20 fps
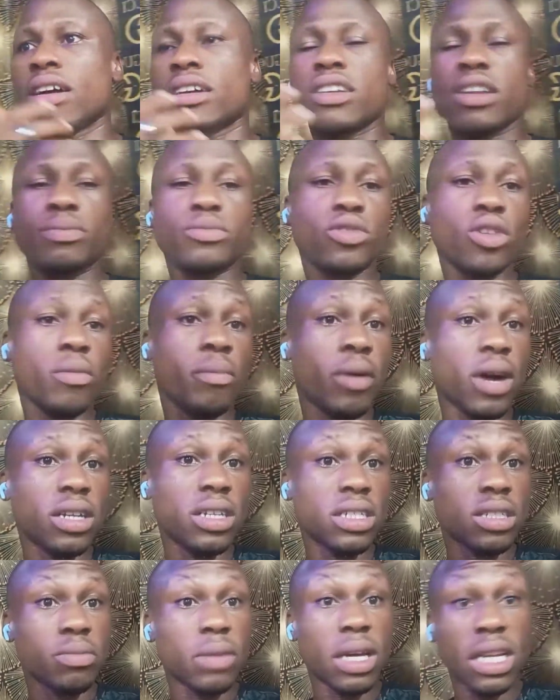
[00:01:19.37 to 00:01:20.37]
crypto
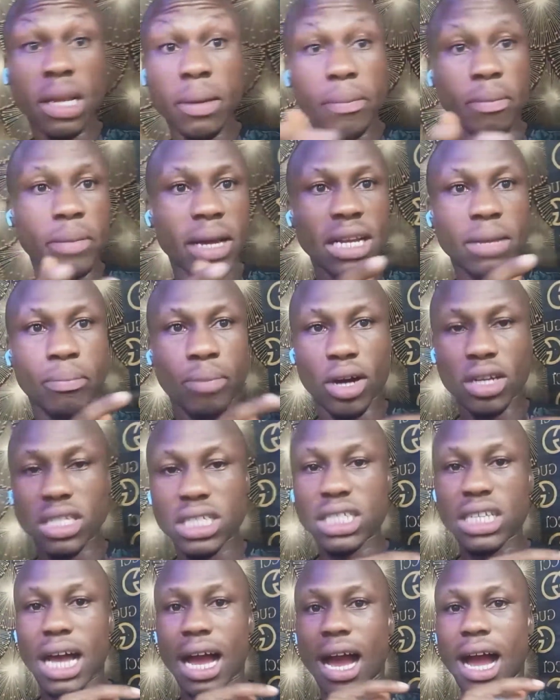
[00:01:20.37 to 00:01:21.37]
bodies, many
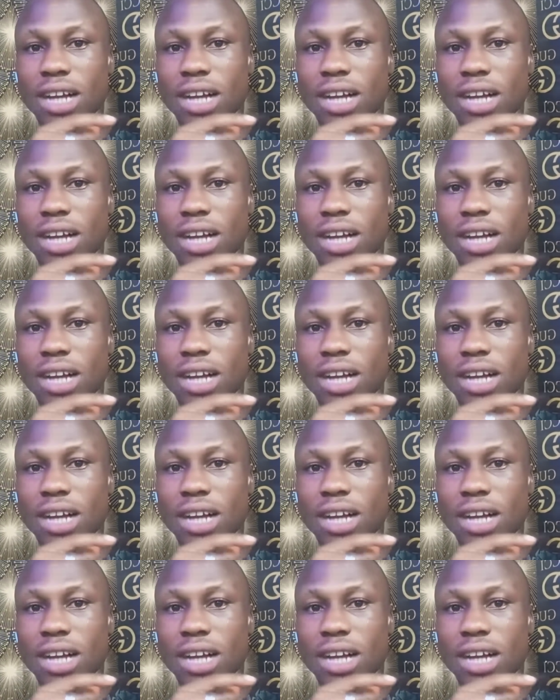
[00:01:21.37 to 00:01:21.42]
bodies are